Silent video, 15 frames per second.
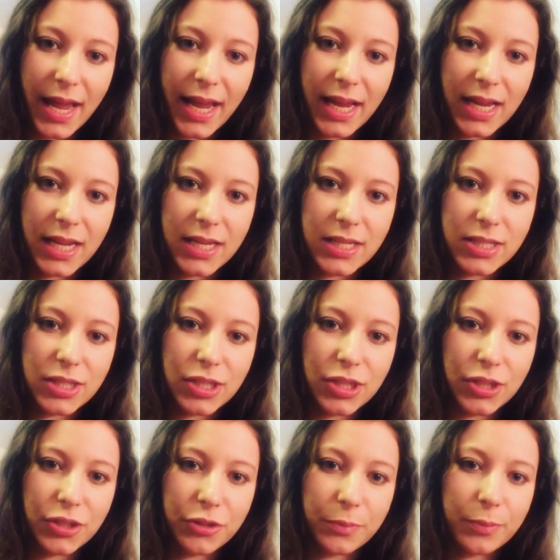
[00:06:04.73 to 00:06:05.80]
And
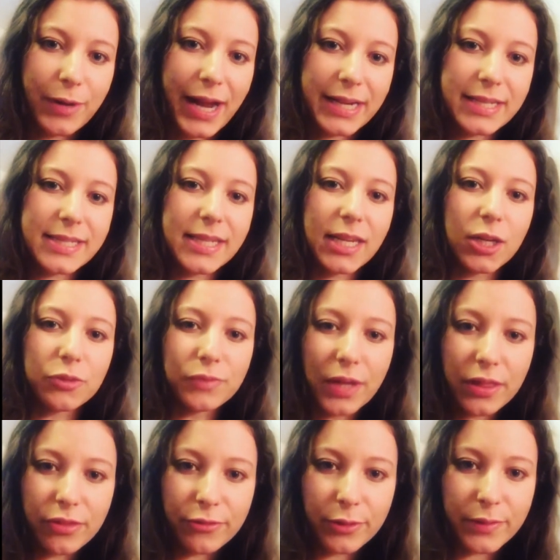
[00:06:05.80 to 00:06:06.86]
you're practicing a
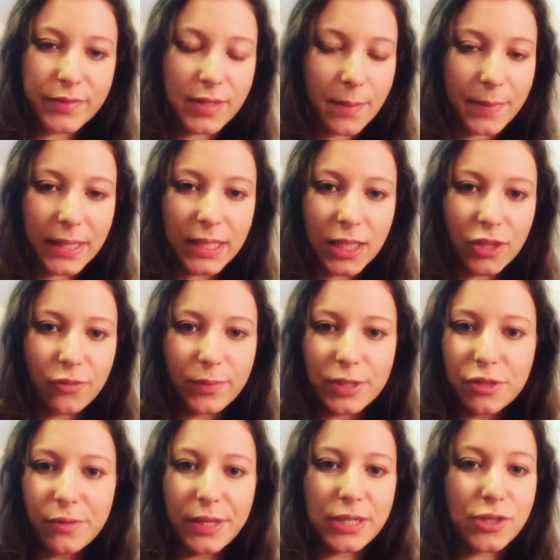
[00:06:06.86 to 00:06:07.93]
run through of something that you've been
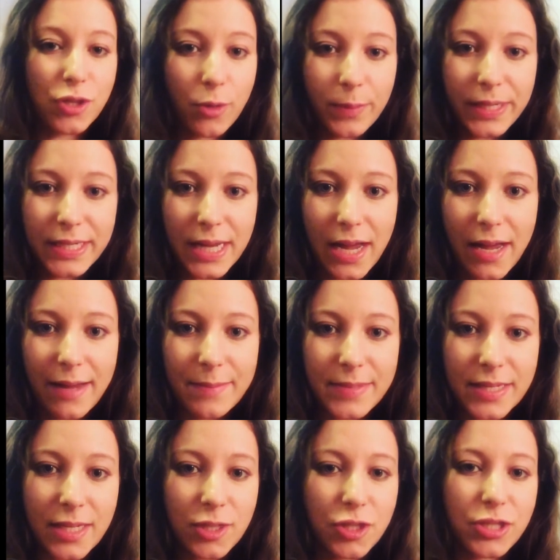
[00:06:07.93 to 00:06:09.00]
doing so many times
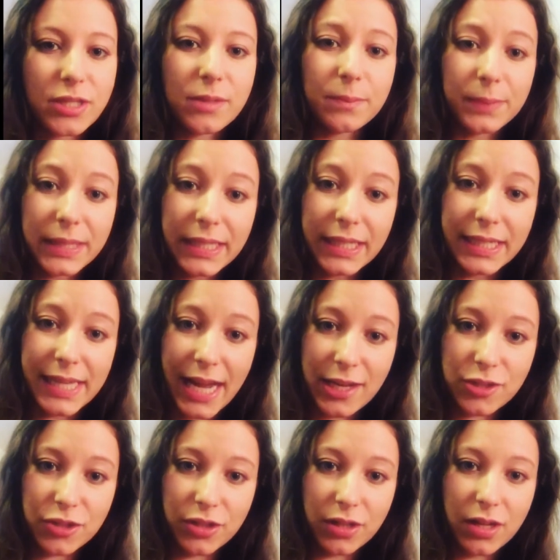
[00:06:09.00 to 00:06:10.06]
that it's just completely
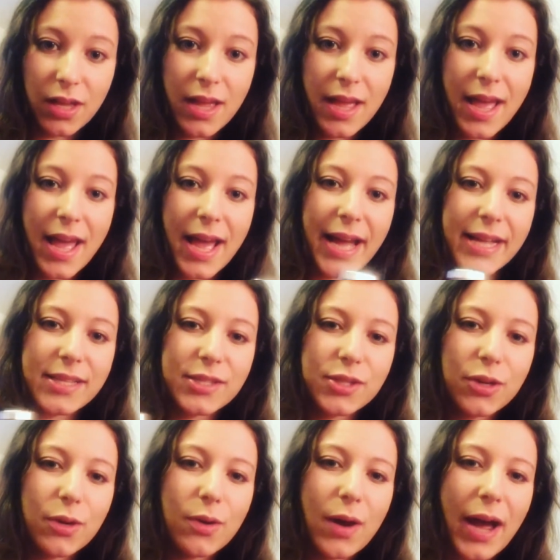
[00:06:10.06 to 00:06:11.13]
natural. And
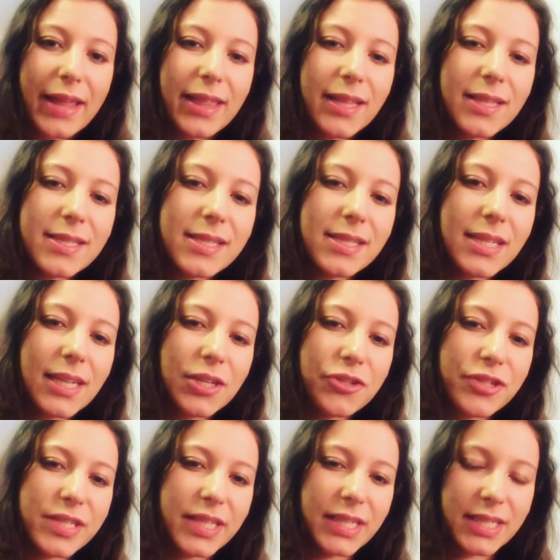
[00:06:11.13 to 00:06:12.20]
so I think this is an
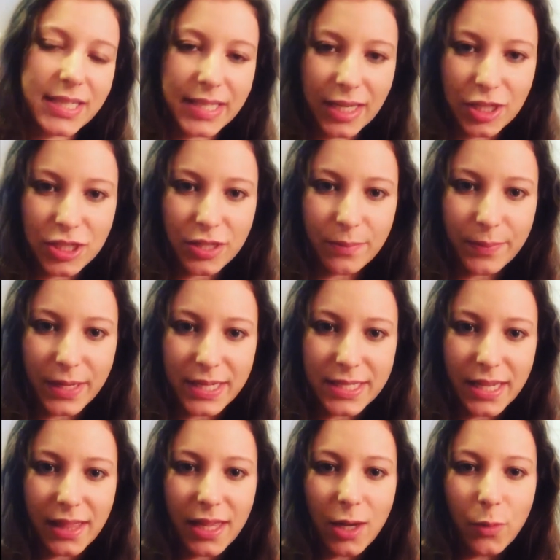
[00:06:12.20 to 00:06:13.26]
interesting distinction because
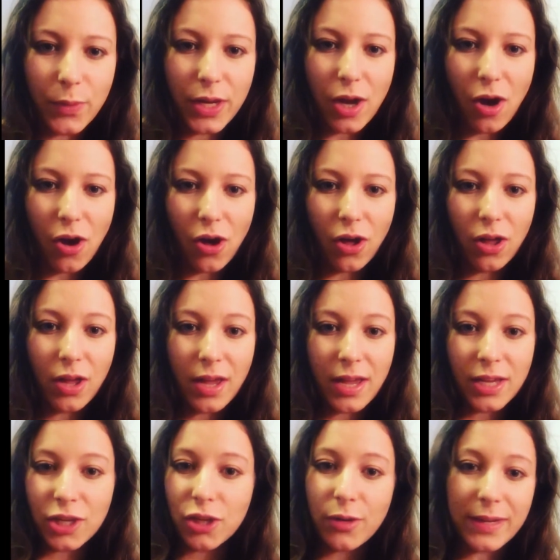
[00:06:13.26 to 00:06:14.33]
I think we all,
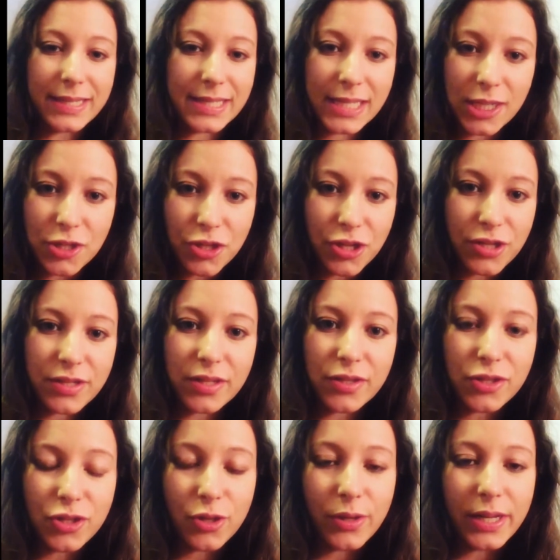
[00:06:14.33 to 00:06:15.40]
as teachers and
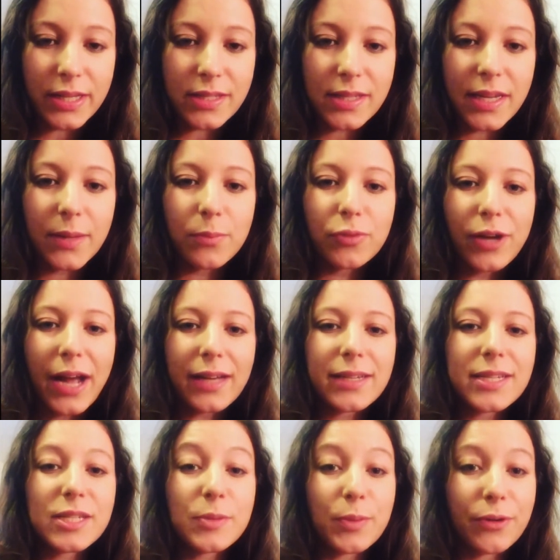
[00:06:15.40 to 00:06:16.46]
students can
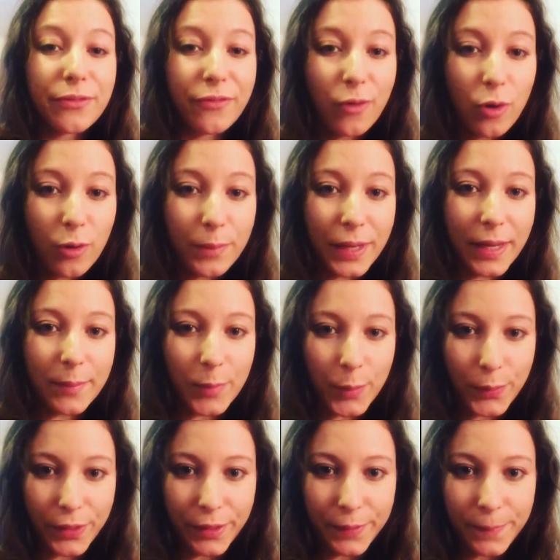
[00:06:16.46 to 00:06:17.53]
practice performing
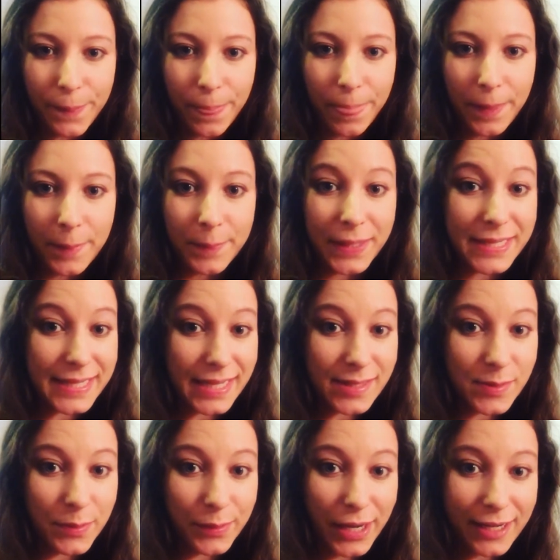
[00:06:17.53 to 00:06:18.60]
more because
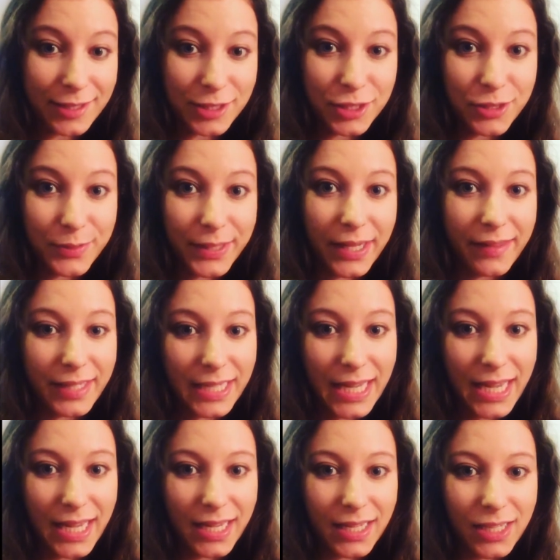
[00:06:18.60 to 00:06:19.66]
that's what we're actually doing on the
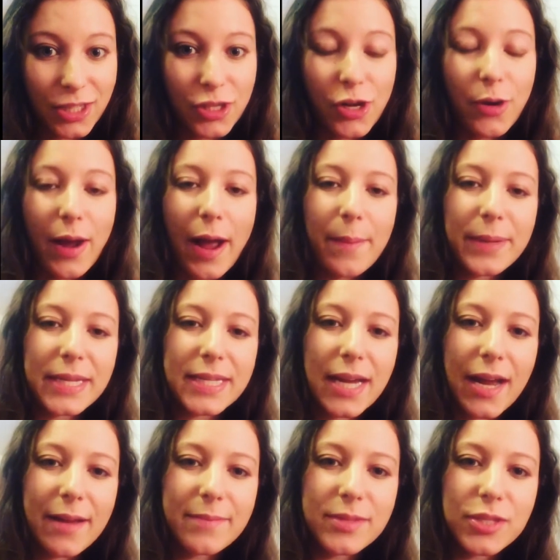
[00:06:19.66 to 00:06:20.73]
gig. How many
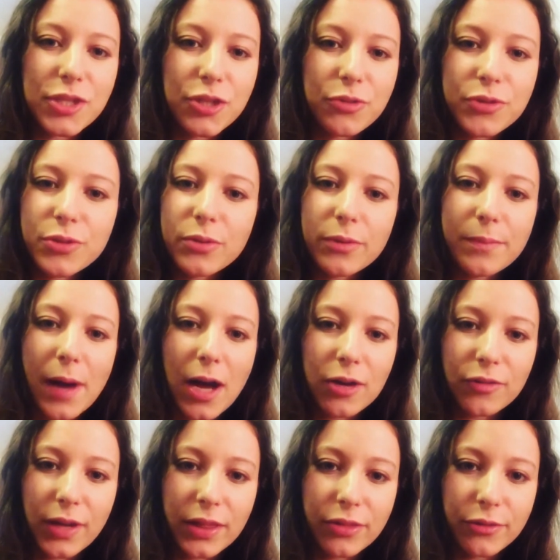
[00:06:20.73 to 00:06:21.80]
times do you do a
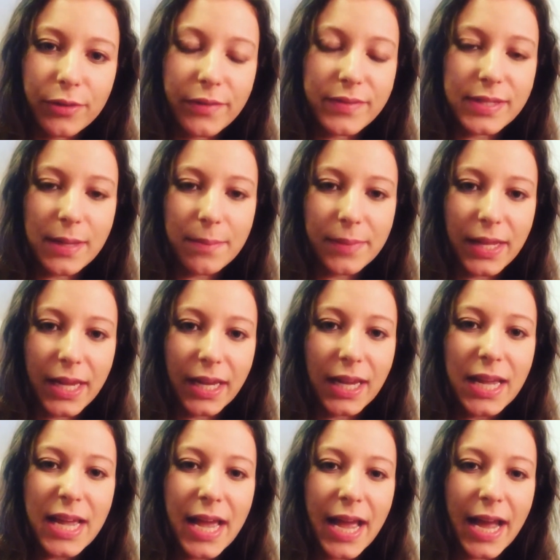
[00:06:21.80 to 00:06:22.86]
mock run through of something
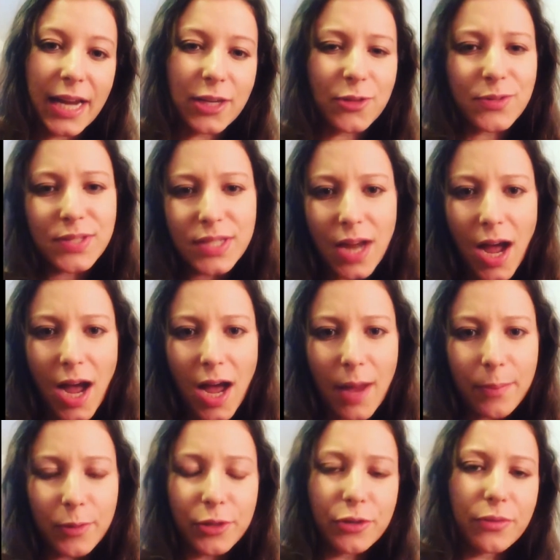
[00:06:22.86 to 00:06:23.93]
and you
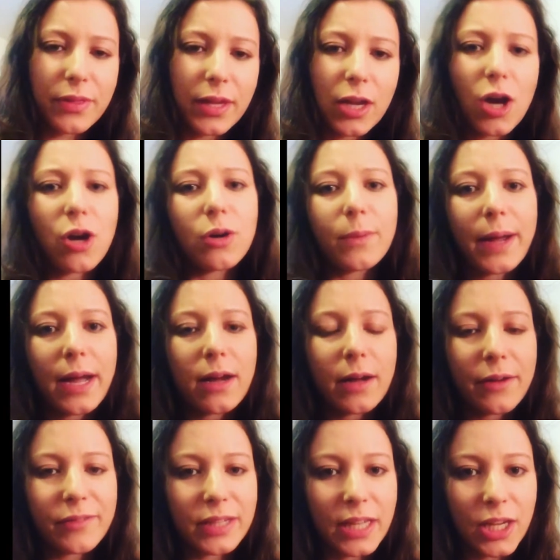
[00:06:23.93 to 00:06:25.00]
stop or you think, oh, wow,
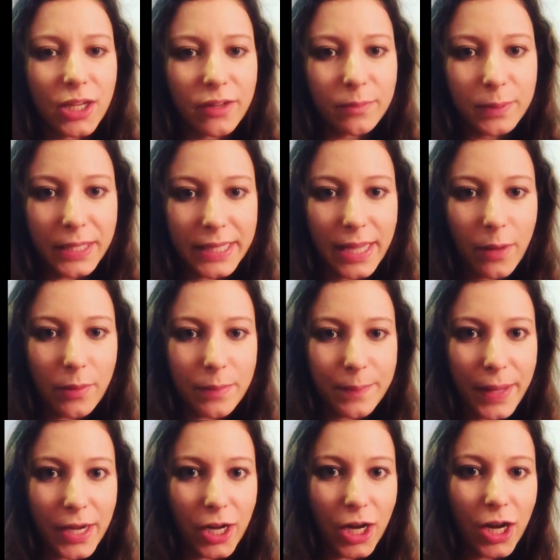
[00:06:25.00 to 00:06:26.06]
I really could have played that one
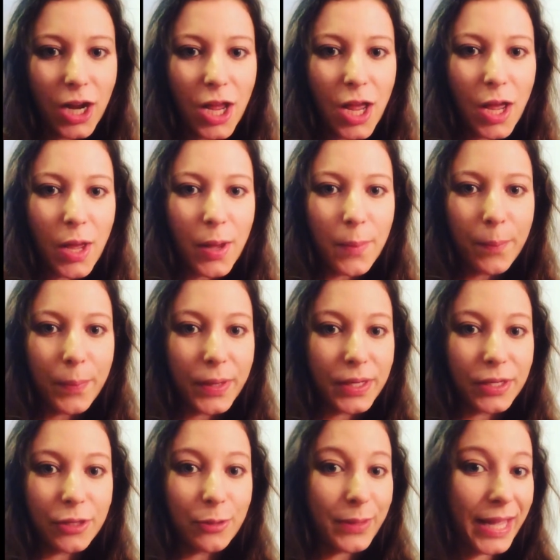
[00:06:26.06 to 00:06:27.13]
better.
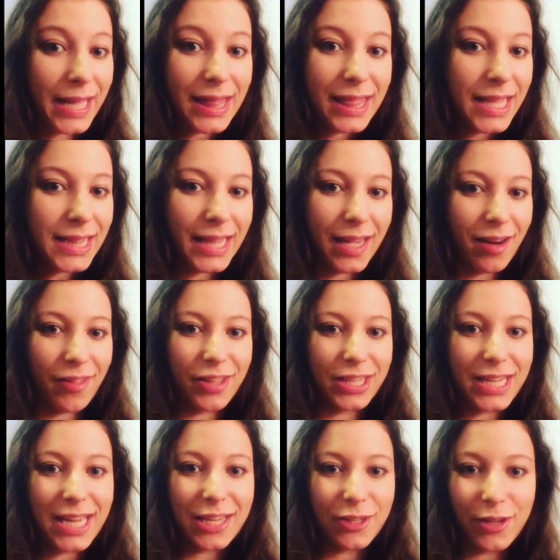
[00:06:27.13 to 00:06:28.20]
But you can't think that on the
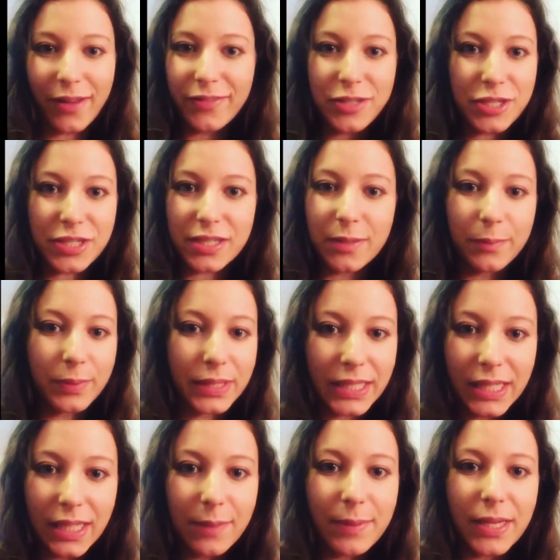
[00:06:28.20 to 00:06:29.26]
gig. You have to just
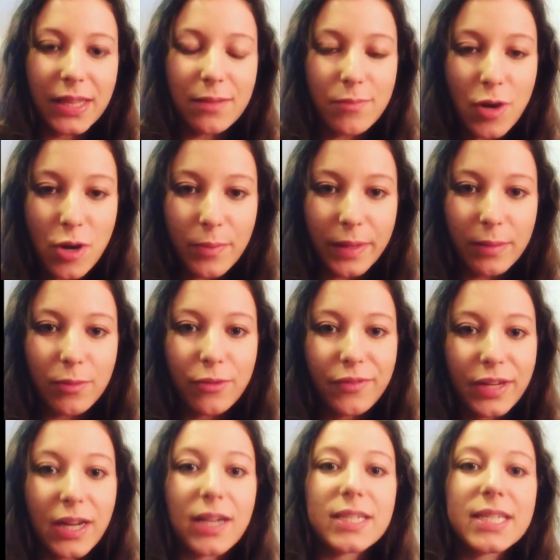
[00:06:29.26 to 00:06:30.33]
completely be in the moment,
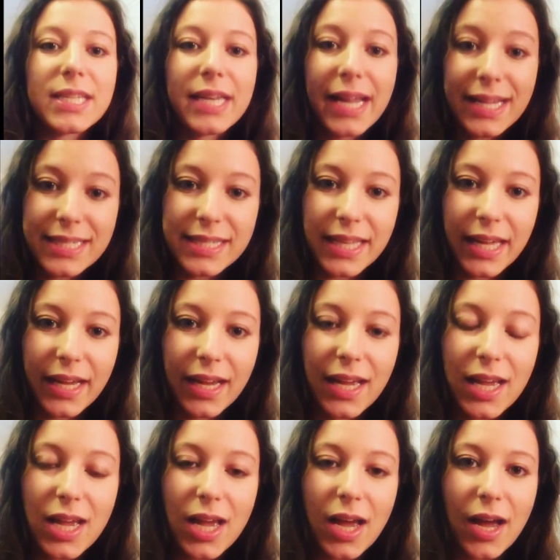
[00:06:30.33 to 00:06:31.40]
moving on to the next thing.
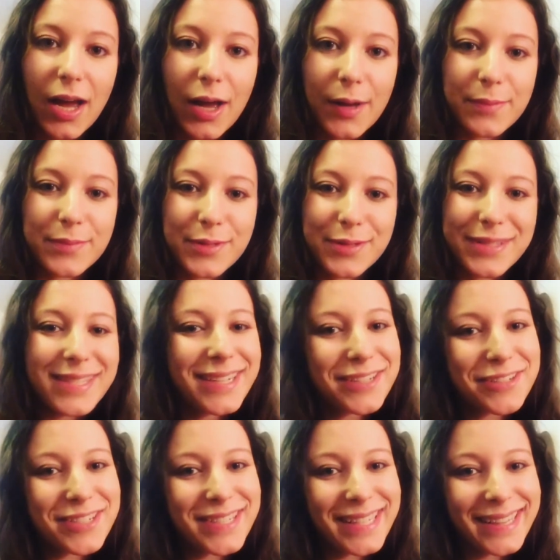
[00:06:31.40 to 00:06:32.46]
So it's an
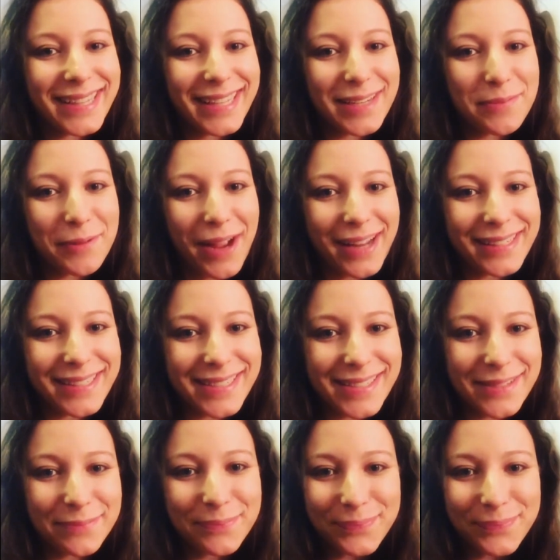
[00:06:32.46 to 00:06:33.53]
interesting thing to practice.